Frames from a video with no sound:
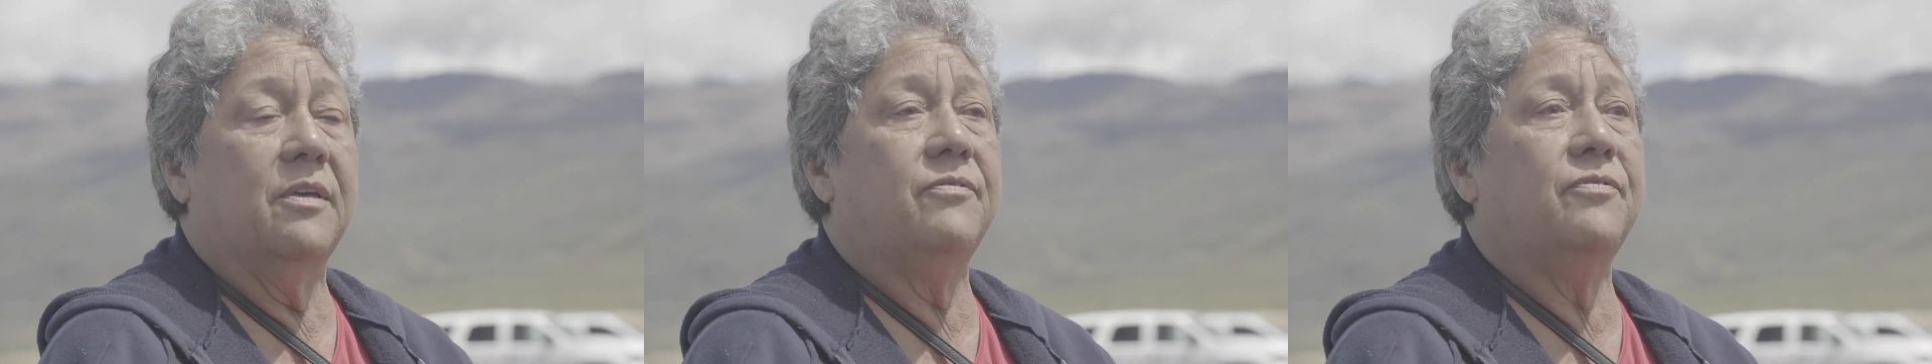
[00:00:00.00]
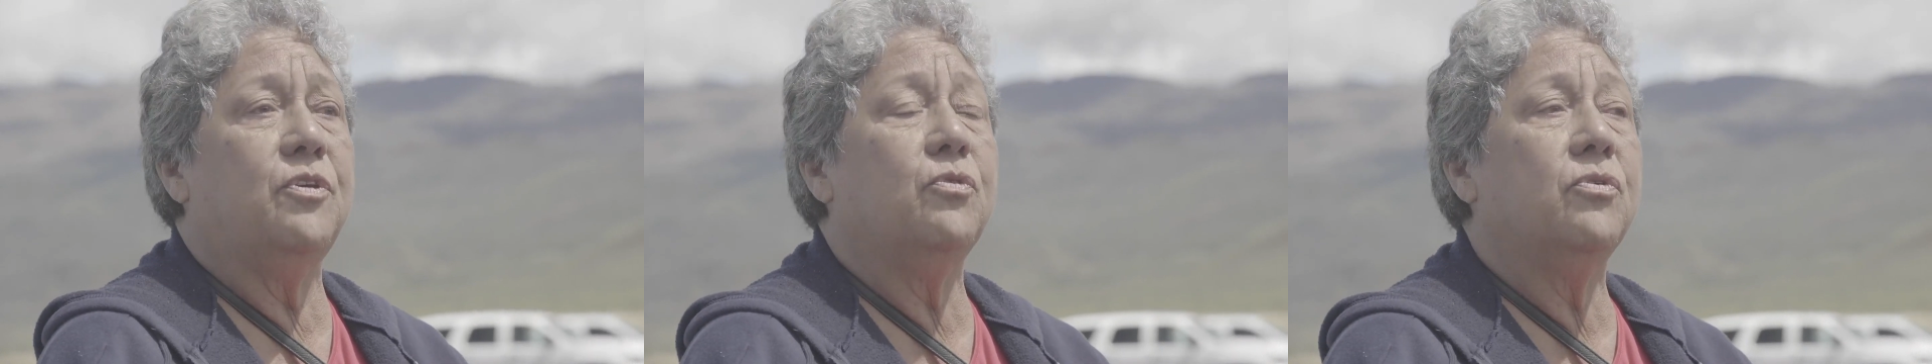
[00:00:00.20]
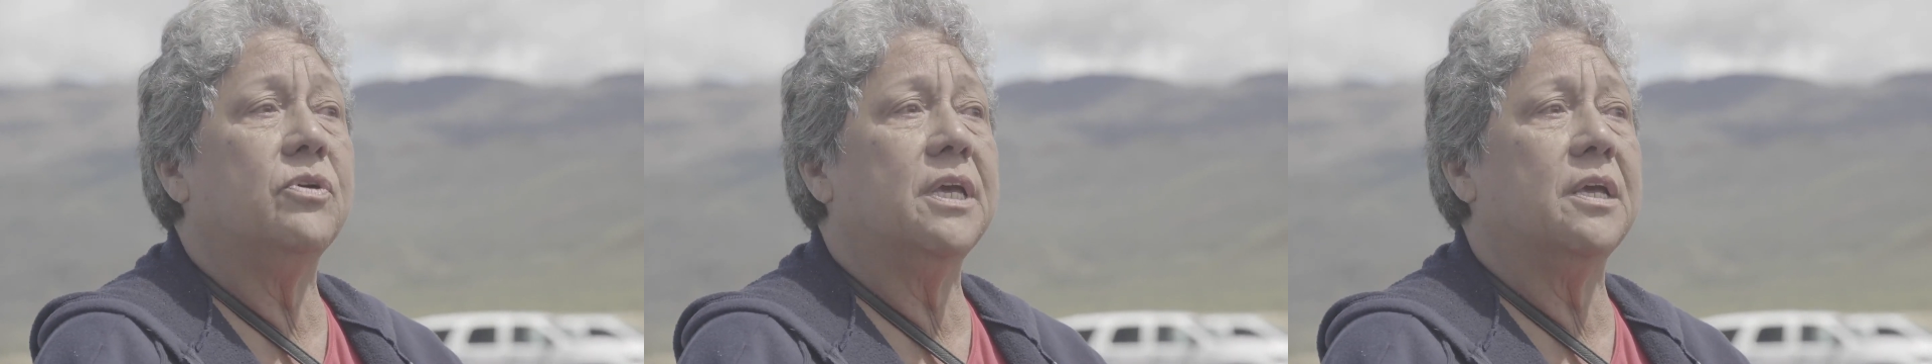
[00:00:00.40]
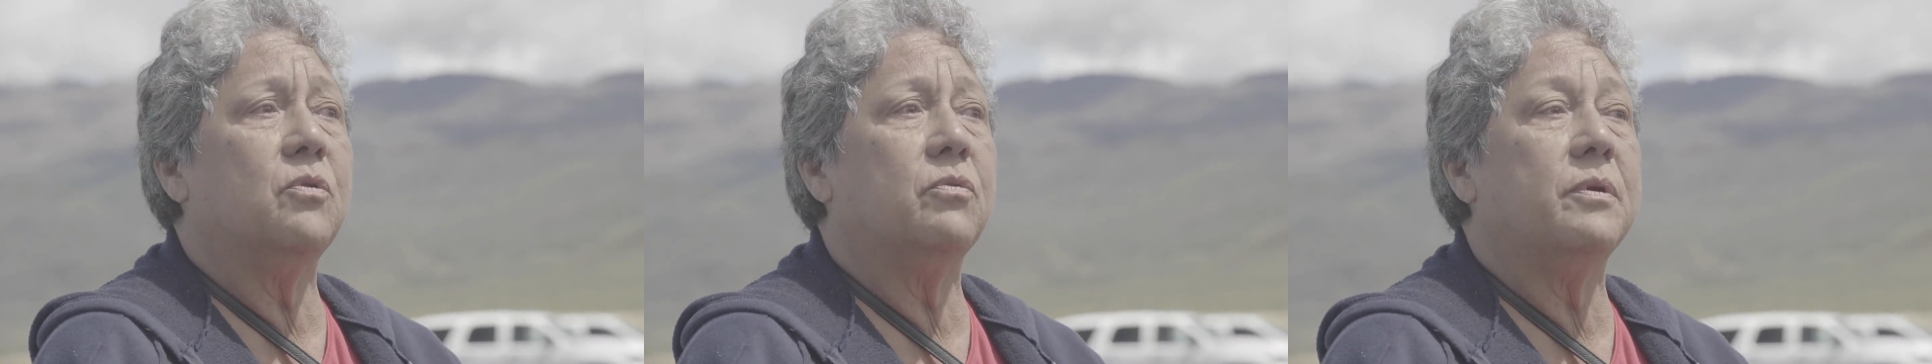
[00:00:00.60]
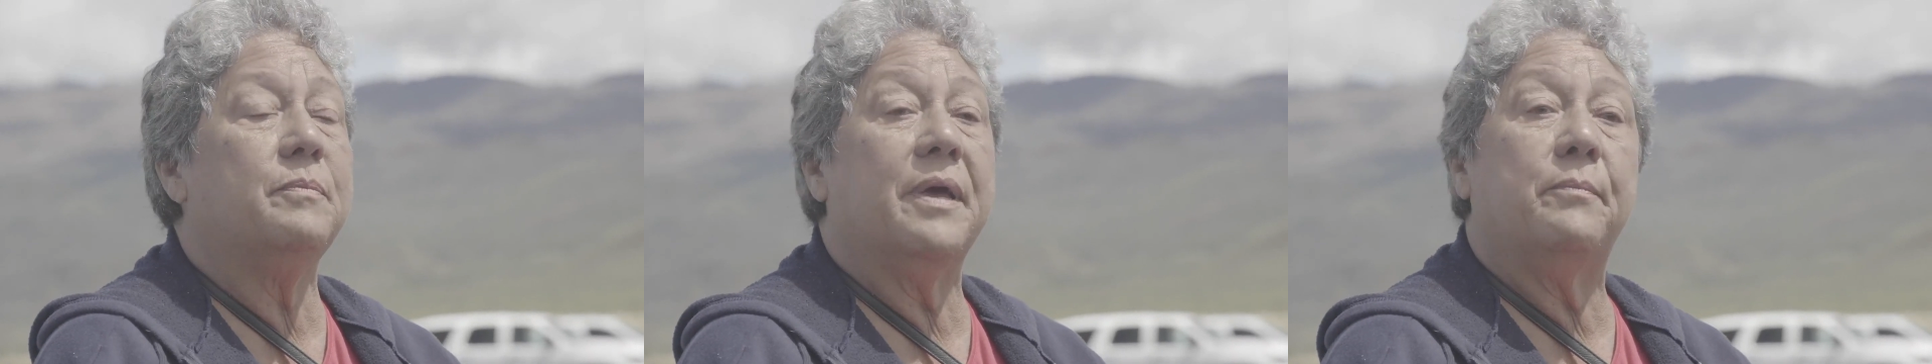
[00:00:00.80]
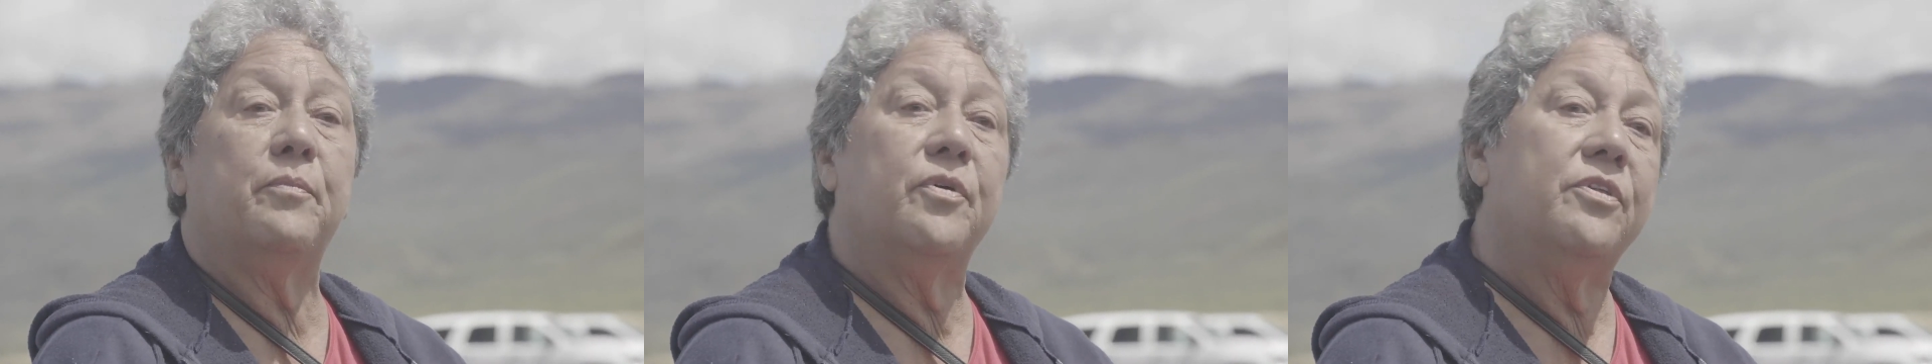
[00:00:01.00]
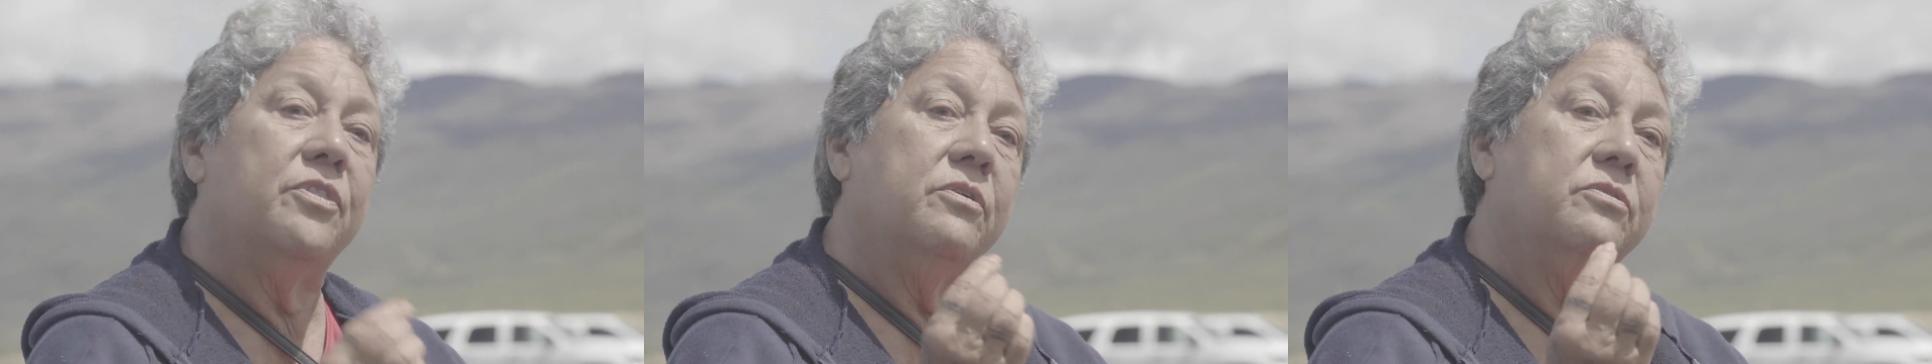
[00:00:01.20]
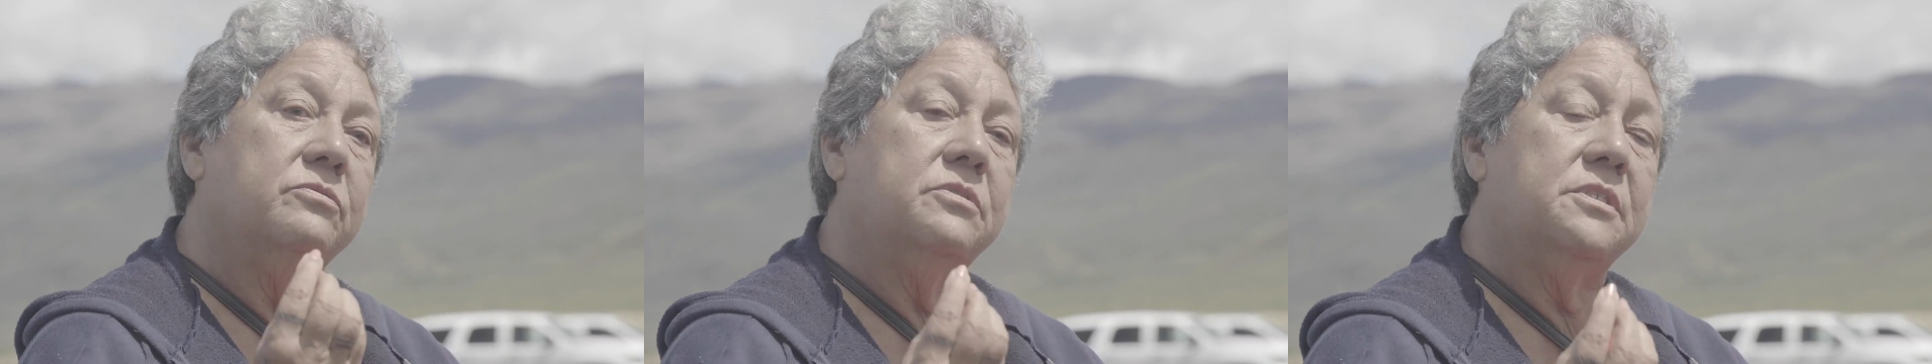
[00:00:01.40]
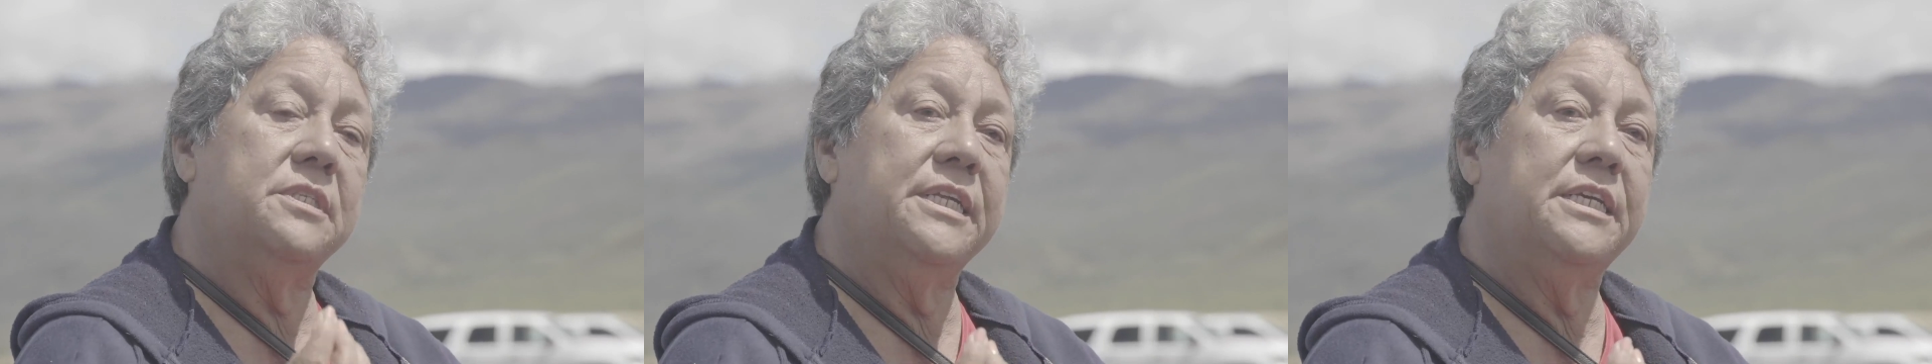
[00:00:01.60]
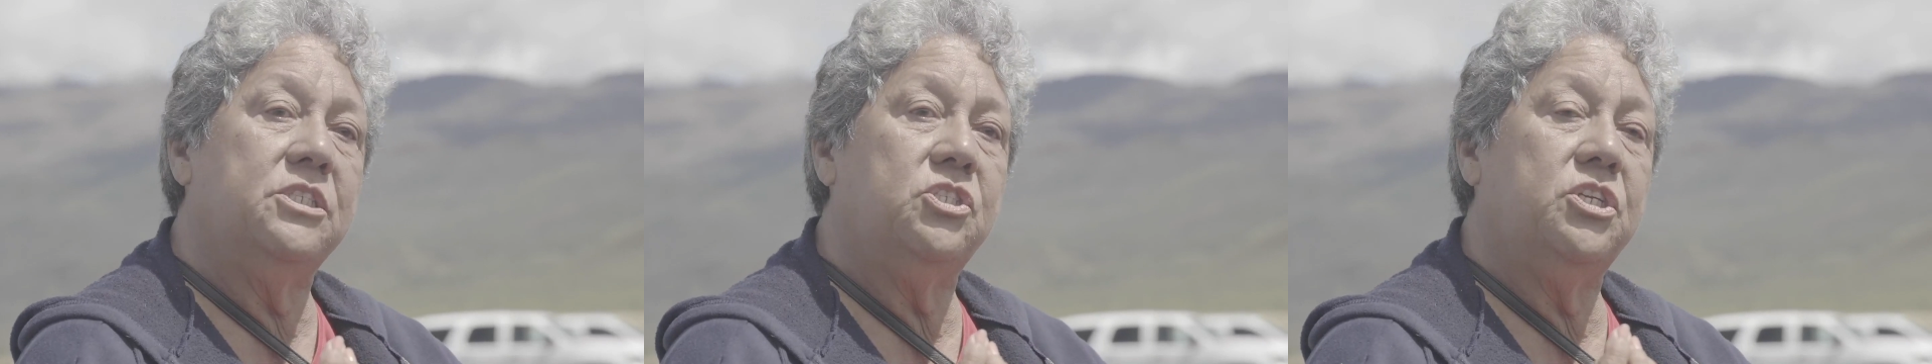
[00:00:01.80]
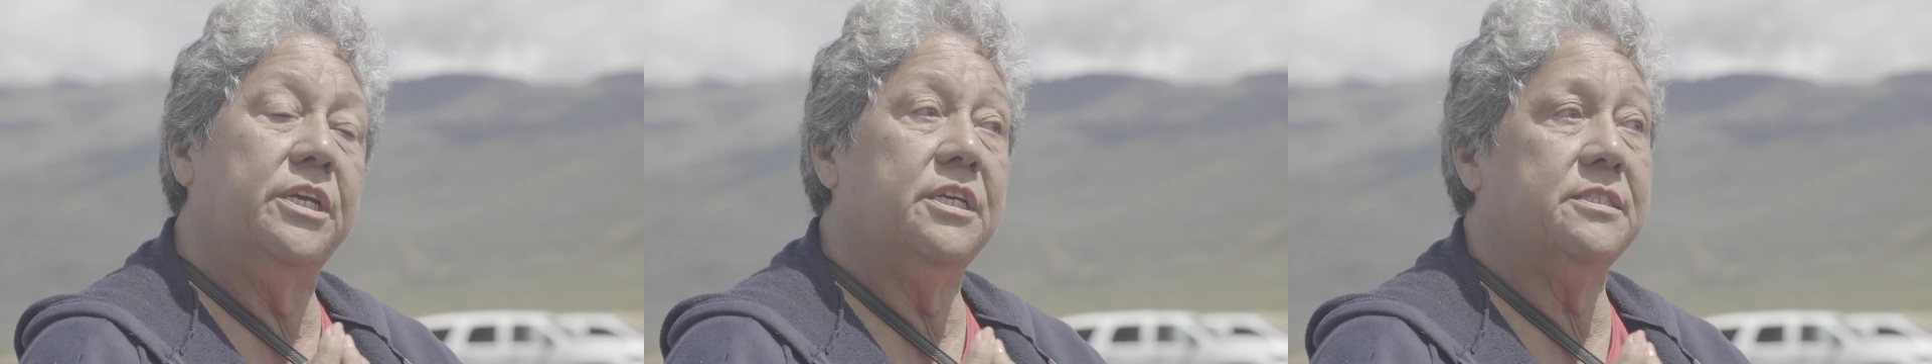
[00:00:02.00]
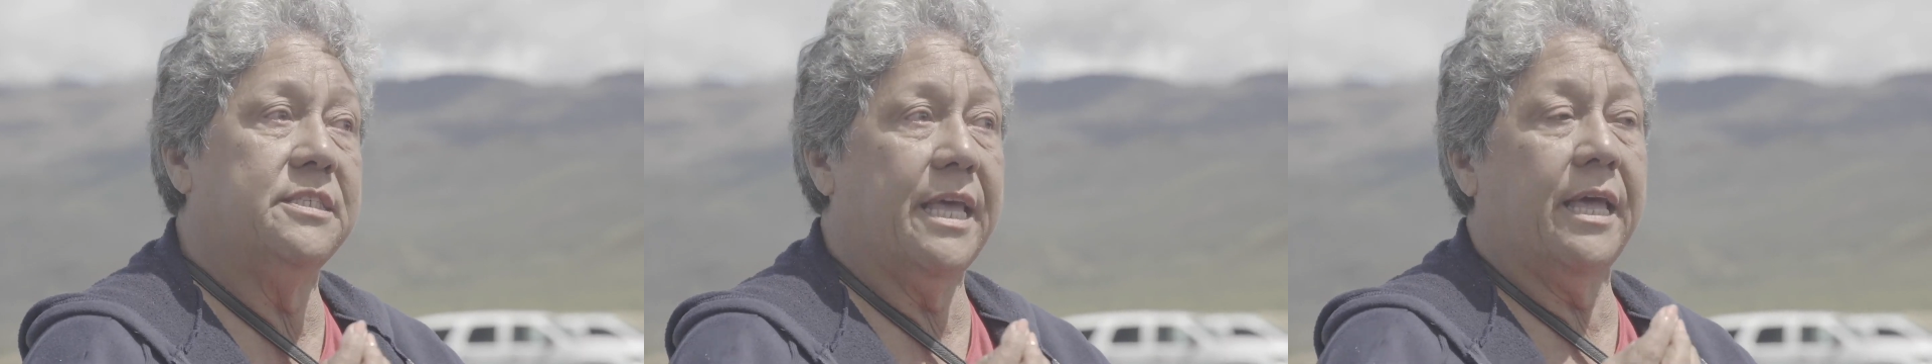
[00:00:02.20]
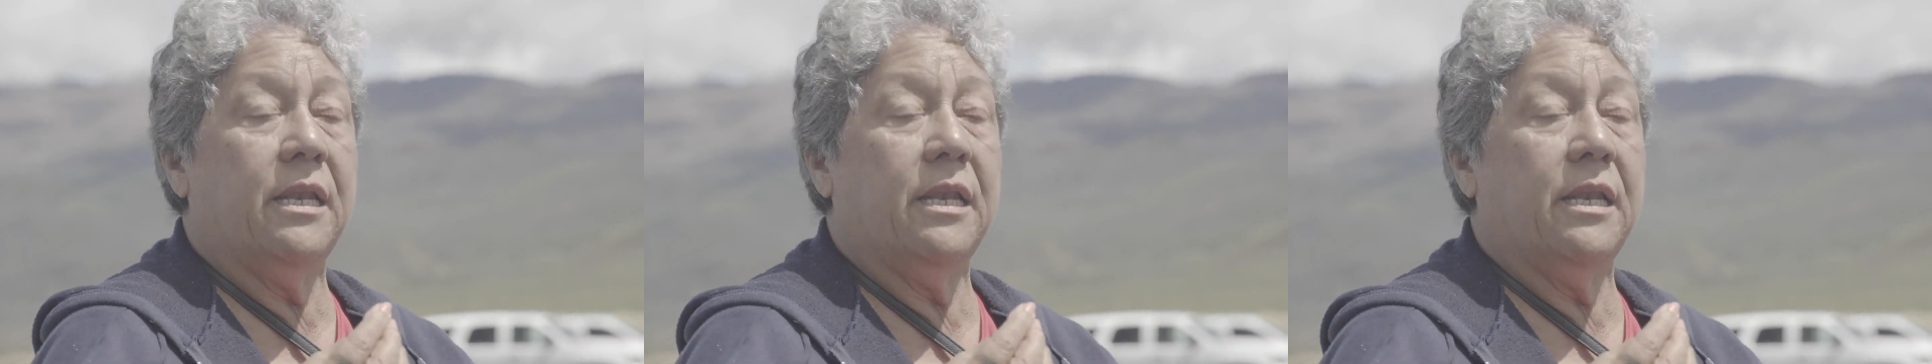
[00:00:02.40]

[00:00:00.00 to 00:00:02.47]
If you can remember those teachings,